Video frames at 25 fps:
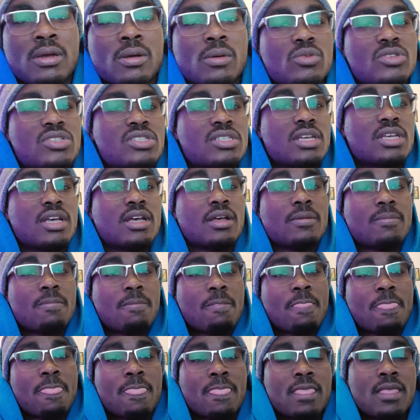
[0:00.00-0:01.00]
What's up?
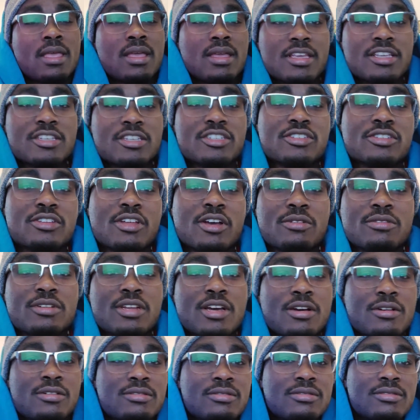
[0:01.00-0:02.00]
It's
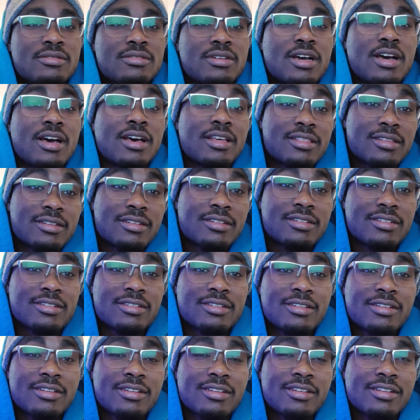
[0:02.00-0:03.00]
No Other,
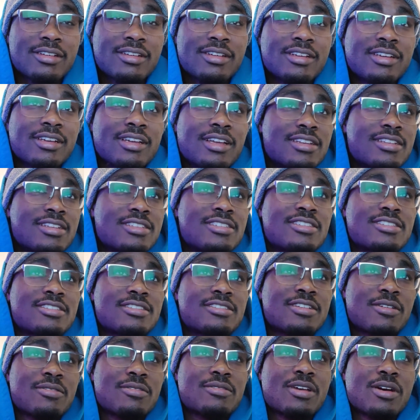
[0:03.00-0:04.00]
and this is
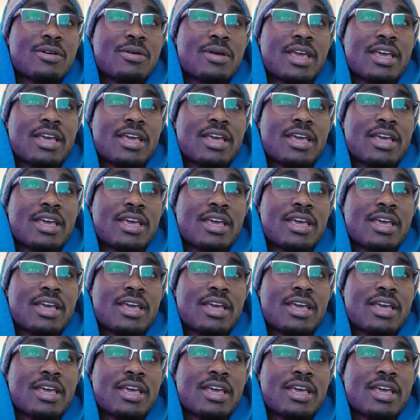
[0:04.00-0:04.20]
No